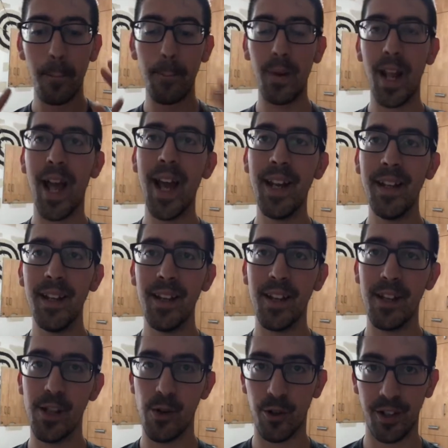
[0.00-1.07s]
plan
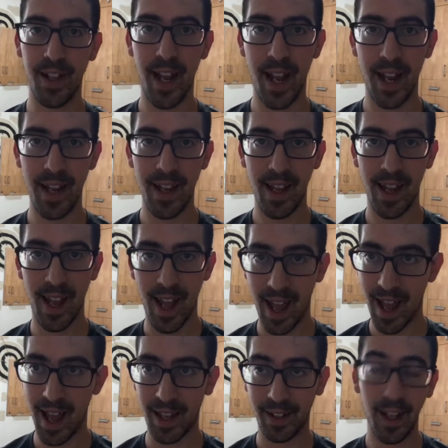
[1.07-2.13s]
your day
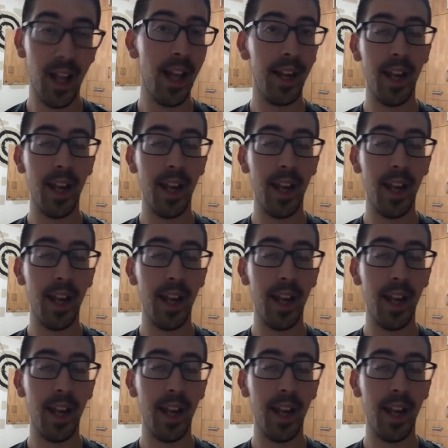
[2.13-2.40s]
ahead.